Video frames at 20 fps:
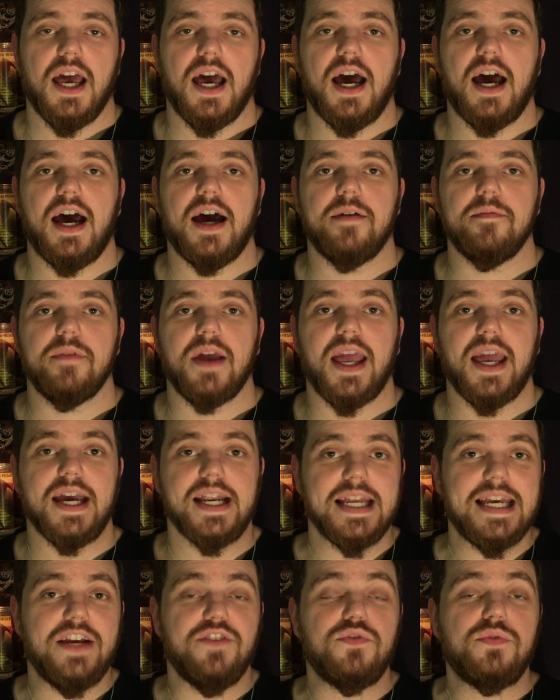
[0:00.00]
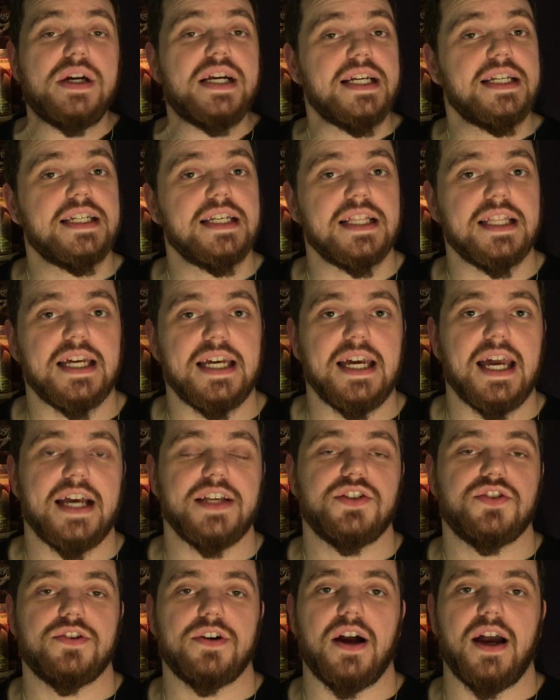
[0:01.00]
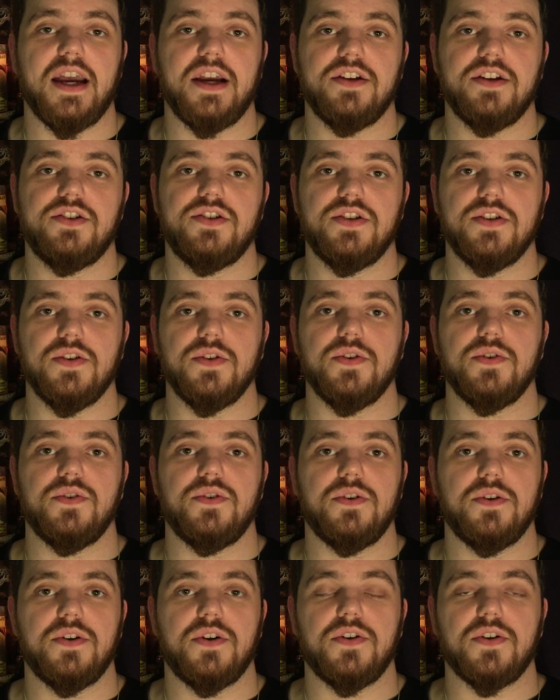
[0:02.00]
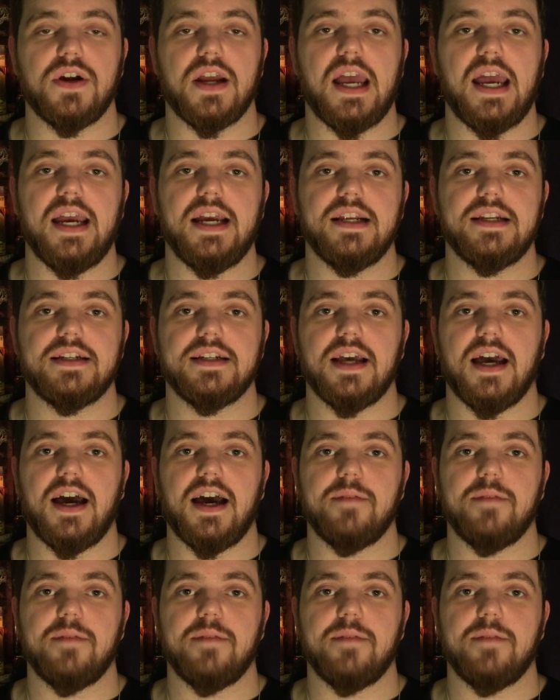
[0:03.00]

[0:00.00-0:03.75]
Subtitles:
And he recently has tried to create